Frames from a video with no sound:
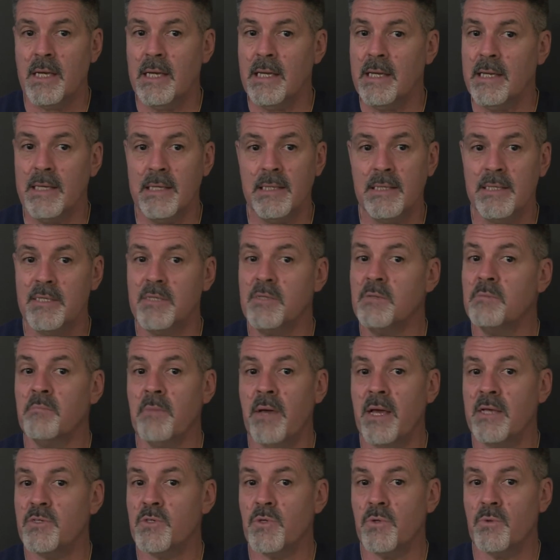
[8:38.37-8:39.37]
he didn't
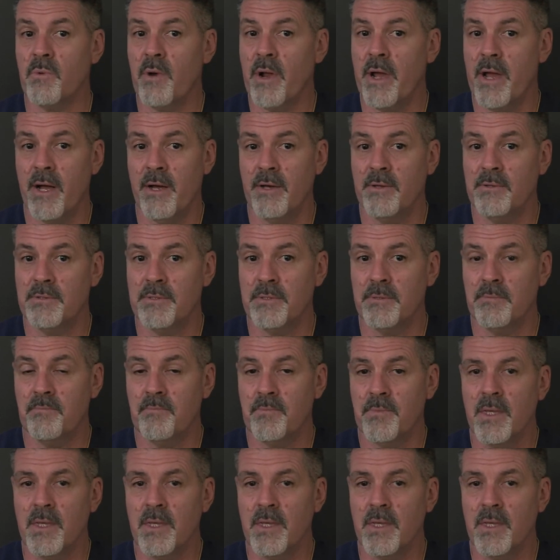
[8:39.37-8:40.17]
mess around.